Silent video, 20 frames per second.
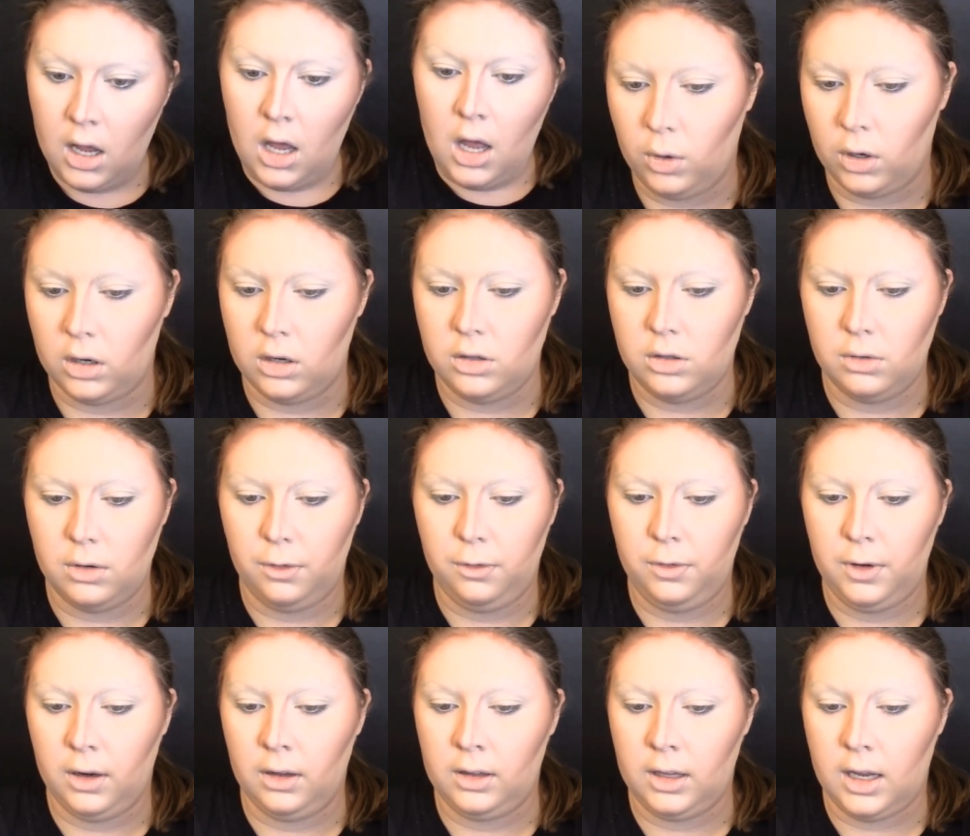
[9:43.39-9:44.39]
We're going to do a
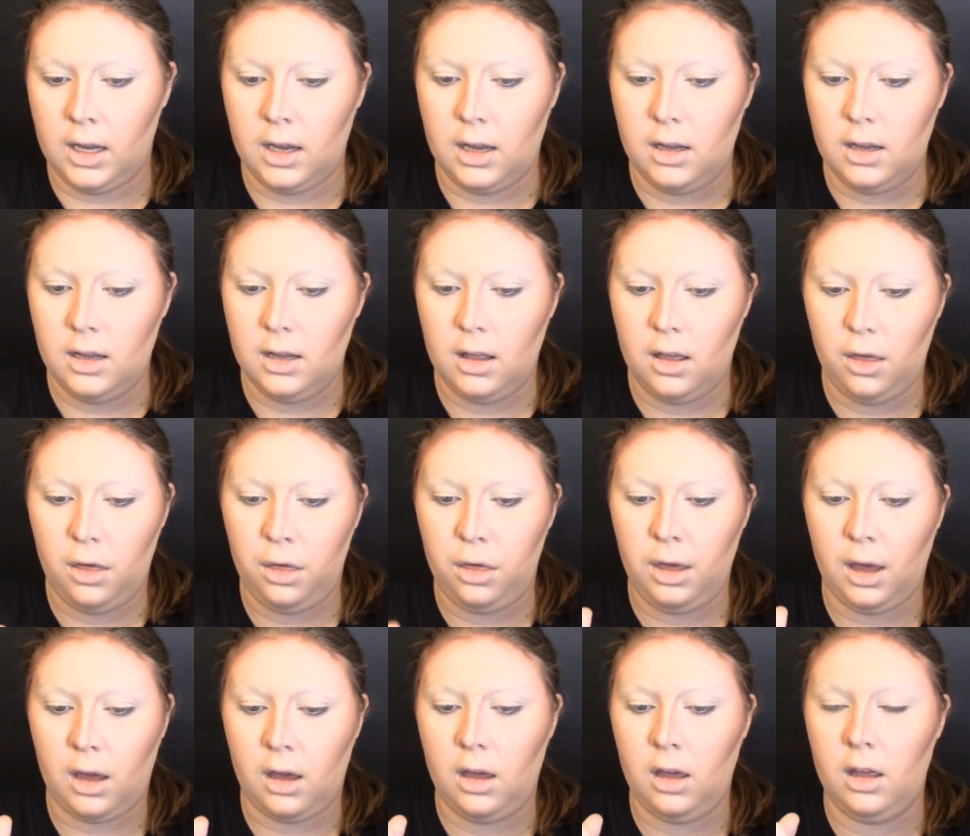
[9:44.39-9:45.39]
fairly
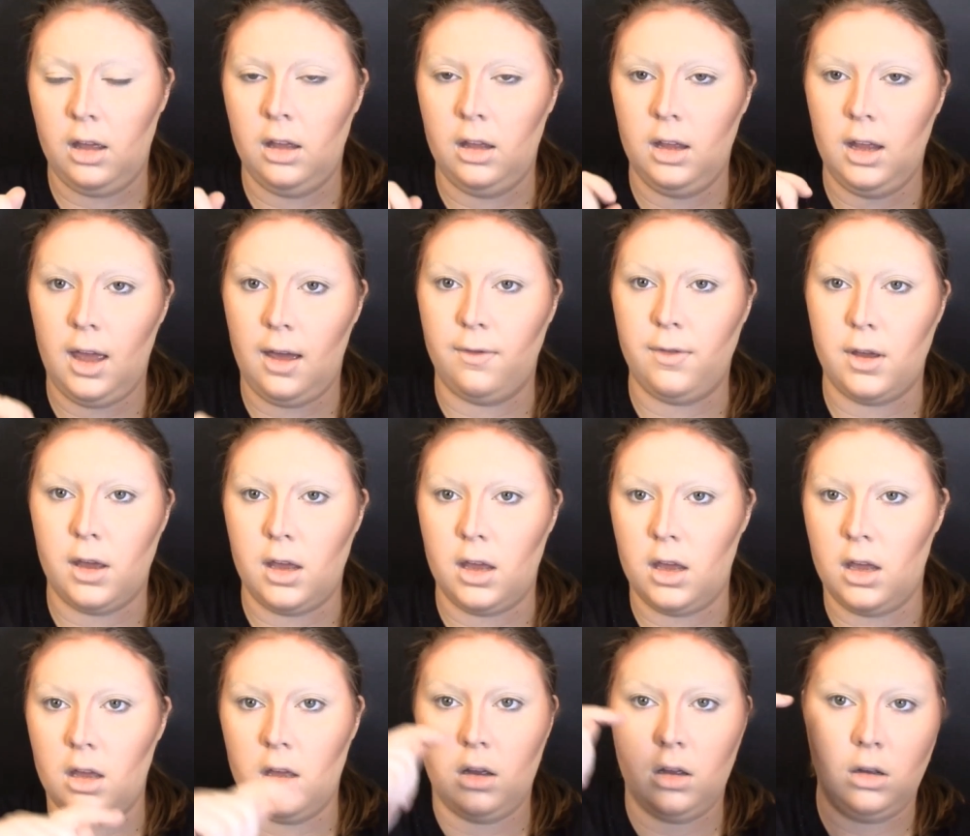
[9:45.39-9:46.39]
thick,
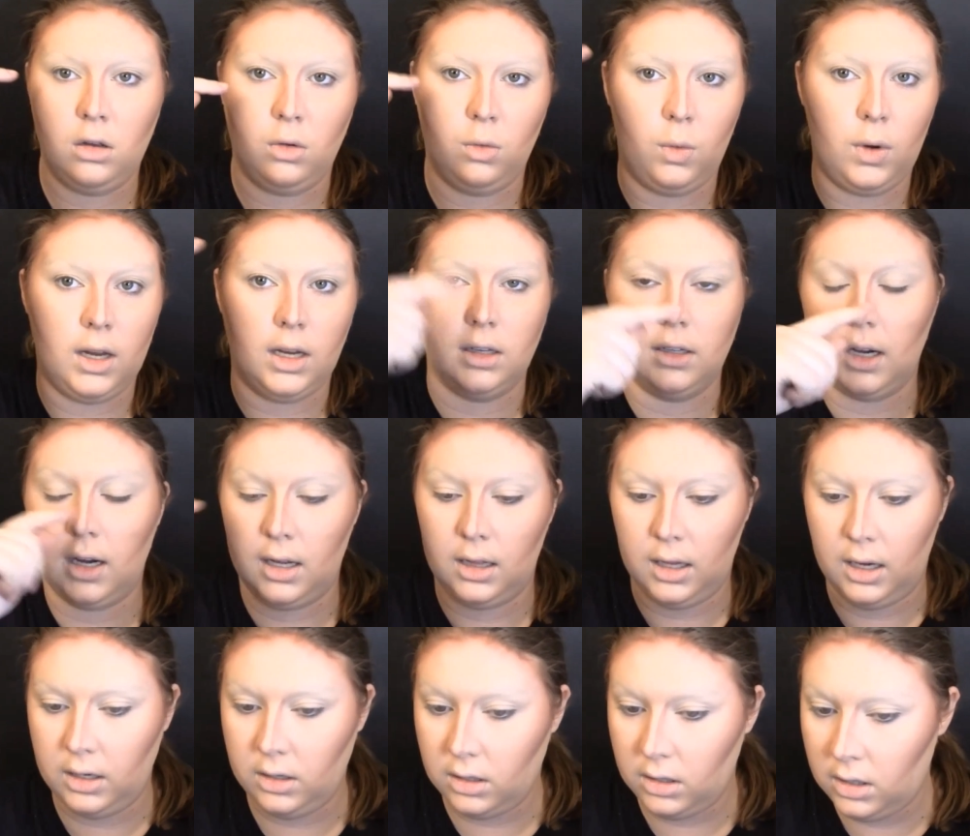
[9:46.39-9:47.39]
heavy winged
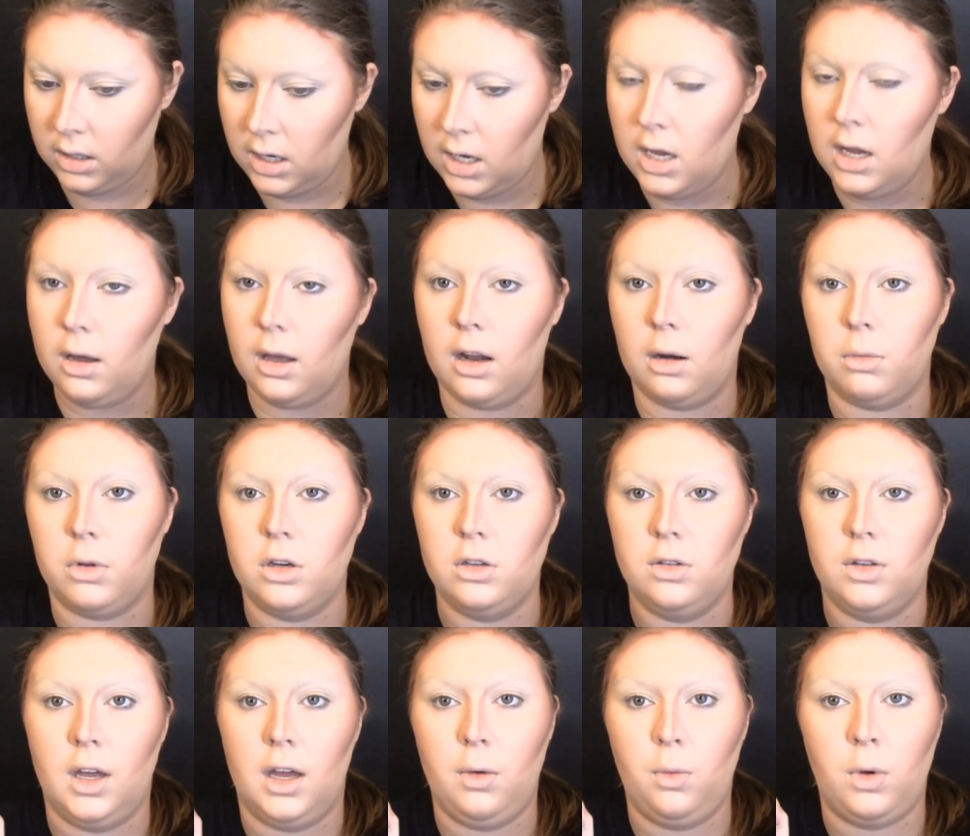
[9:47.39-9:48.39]
eyeliner, and I'm going to
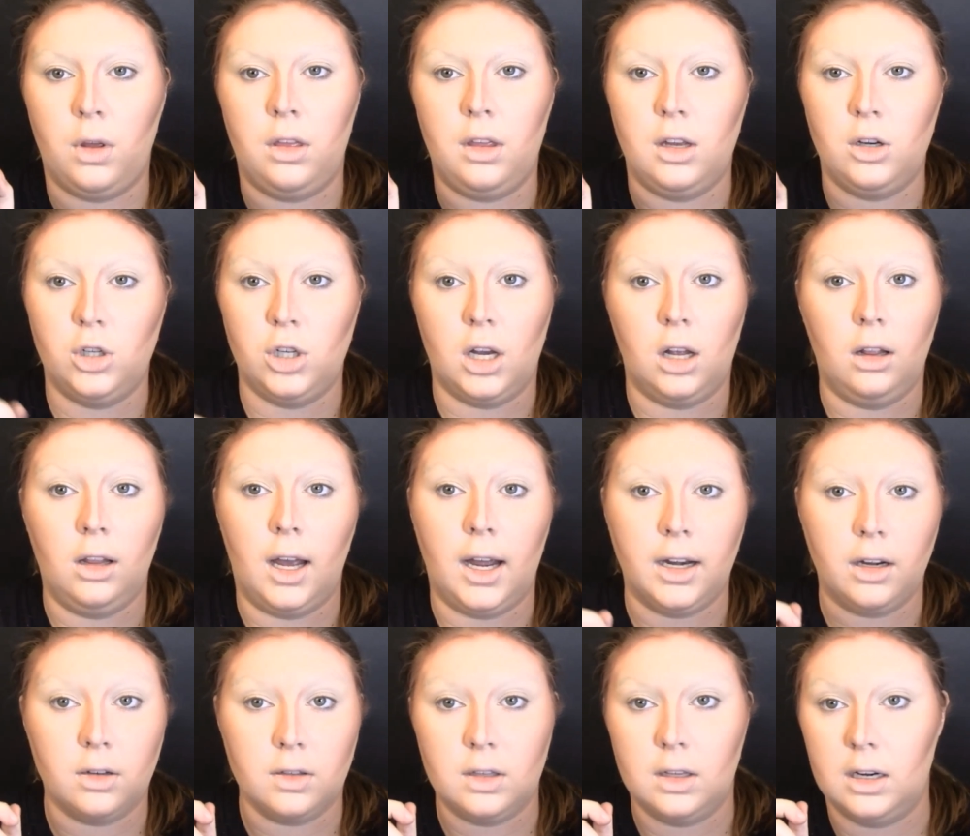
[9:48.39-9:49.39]
do that with a gel
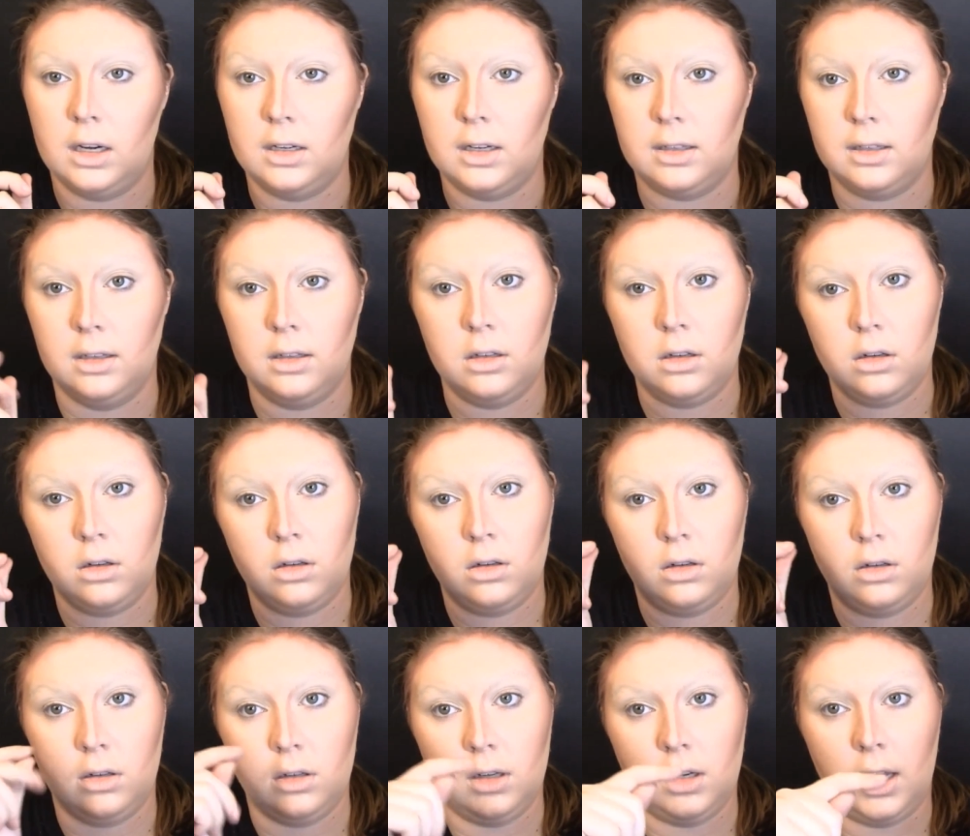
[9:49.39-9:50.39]
liner so that it doesn't
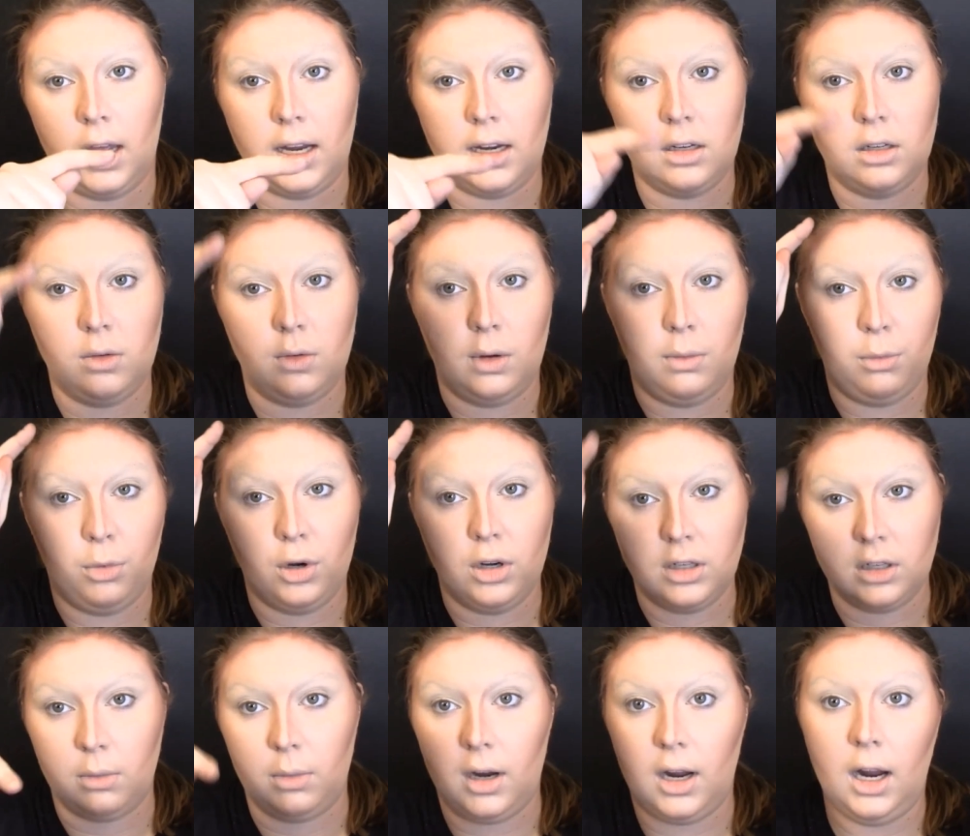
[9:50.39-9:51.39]
like to
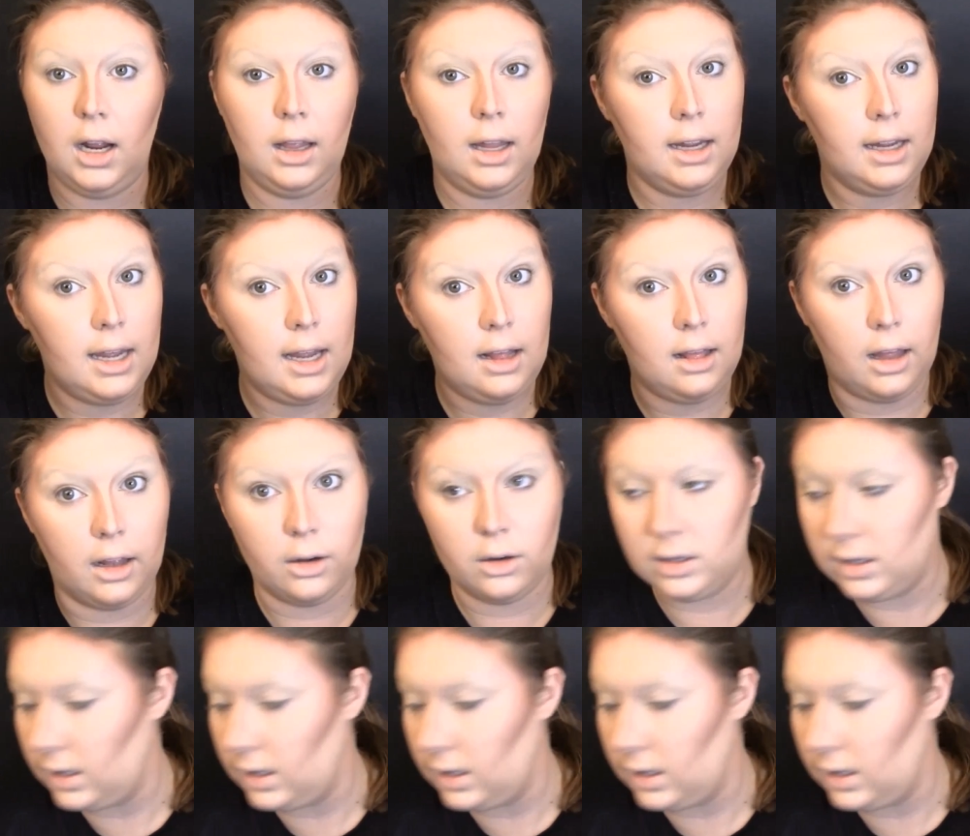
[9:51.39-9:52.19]
imprint on my eye like cake liner